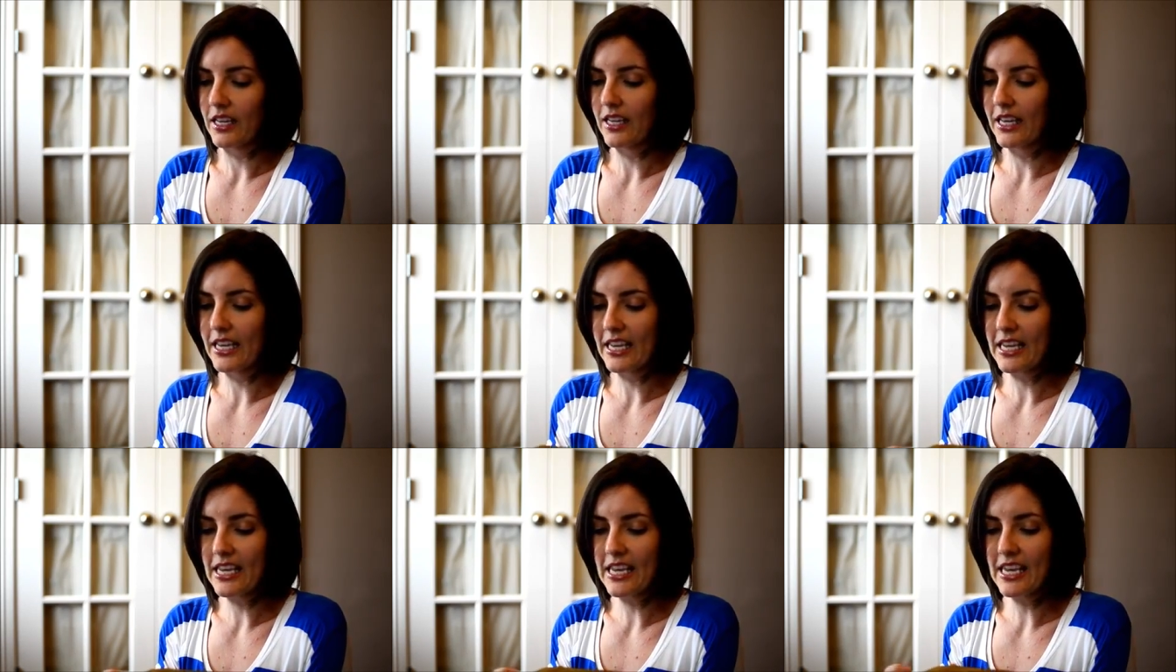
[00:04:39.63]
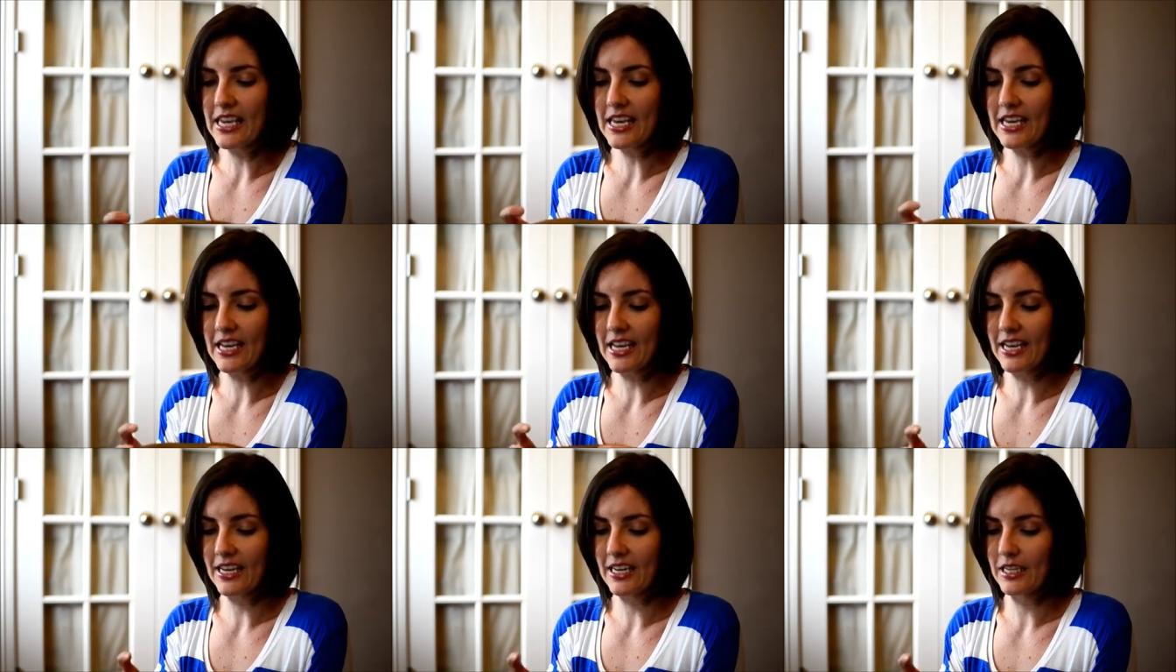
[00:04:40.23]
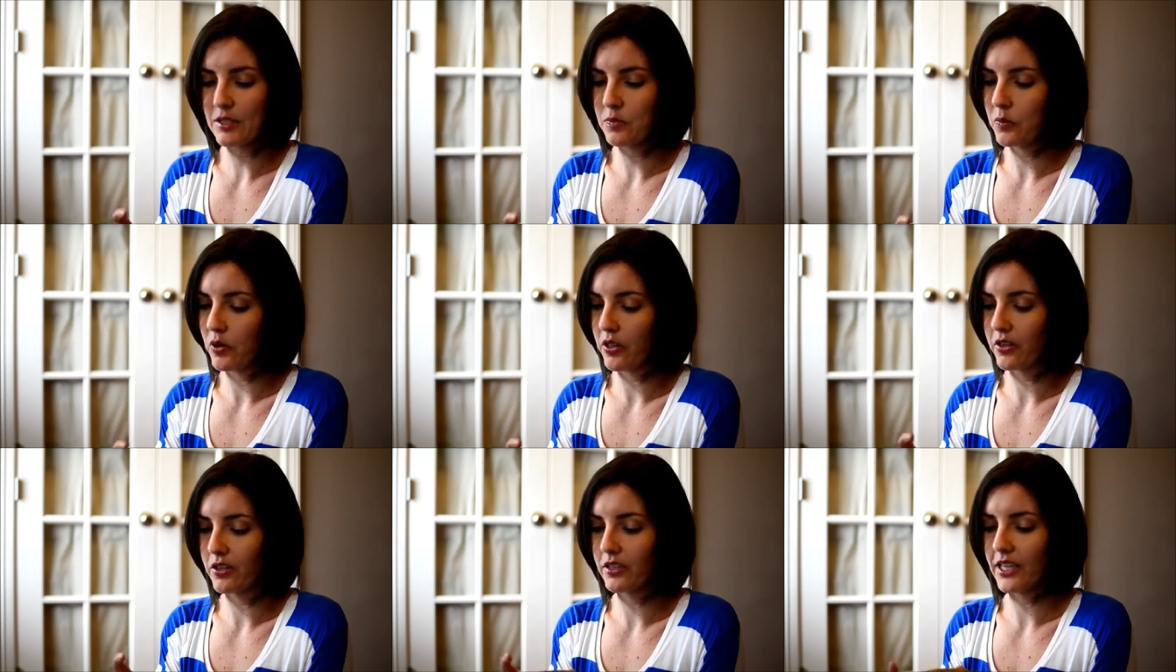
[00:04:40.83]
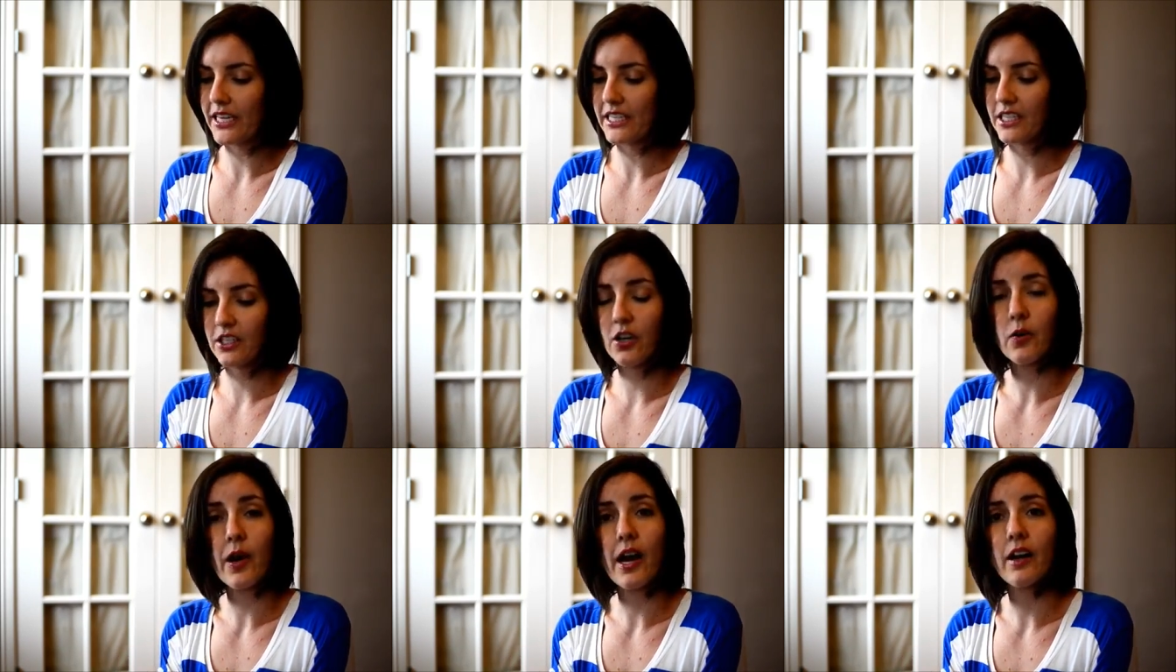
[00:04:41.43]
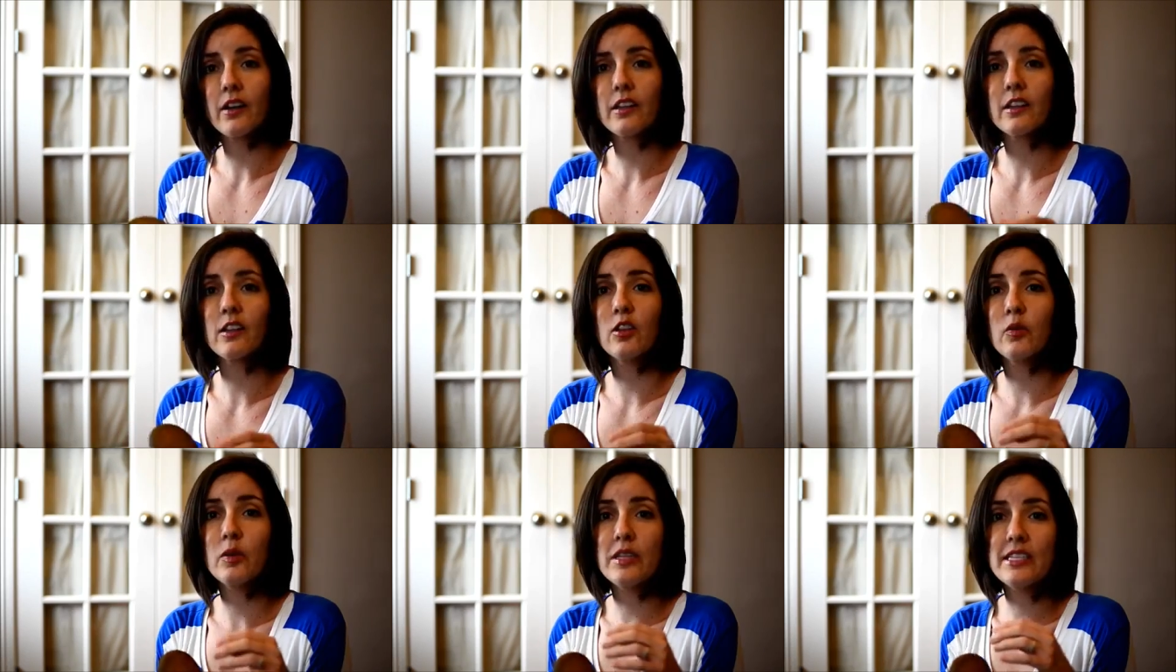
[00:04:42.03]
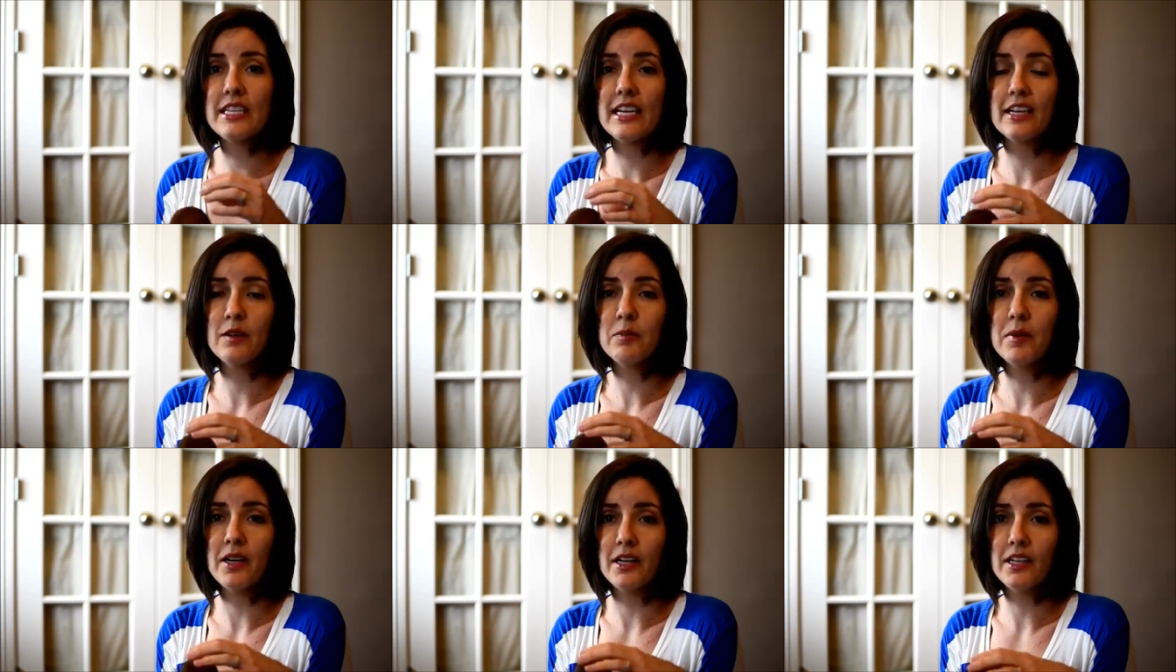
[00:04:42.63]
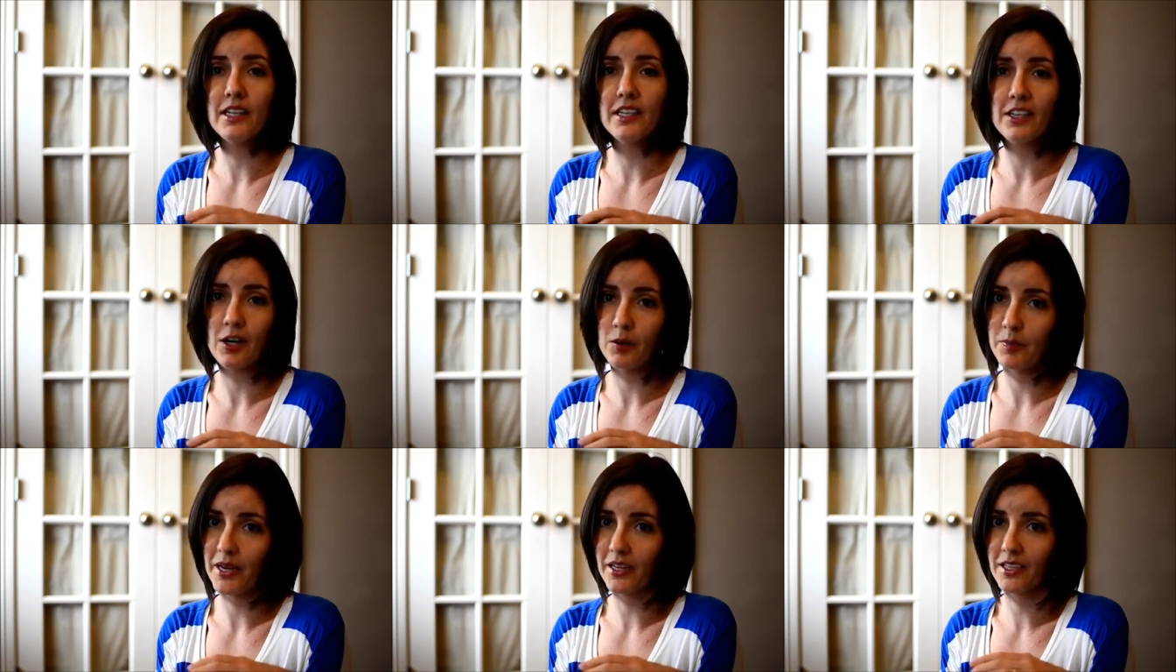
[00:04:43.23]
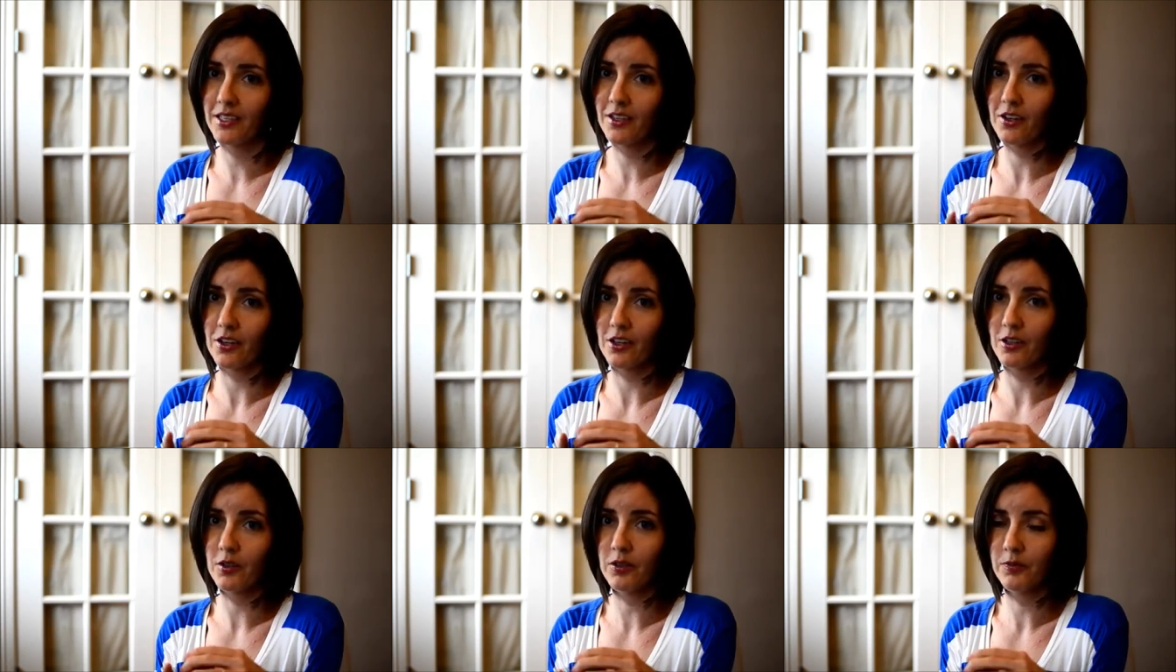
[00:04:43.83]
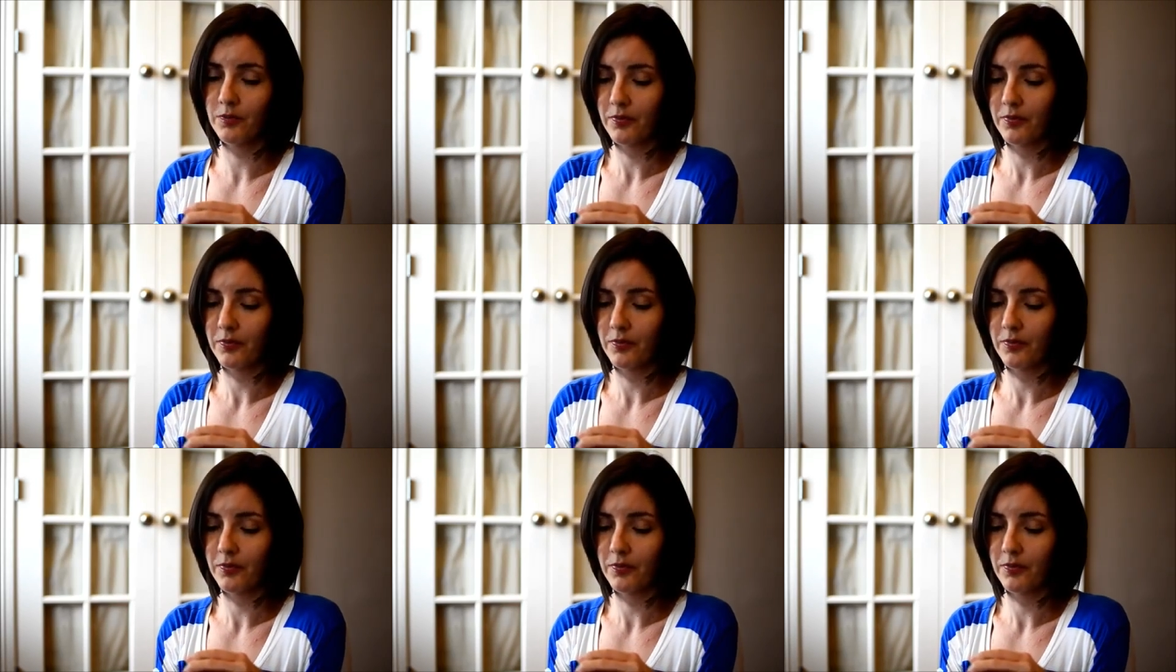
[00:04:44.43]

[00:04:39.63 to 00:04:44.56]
He and his brother like to go out in the Louisiana mud in our backyard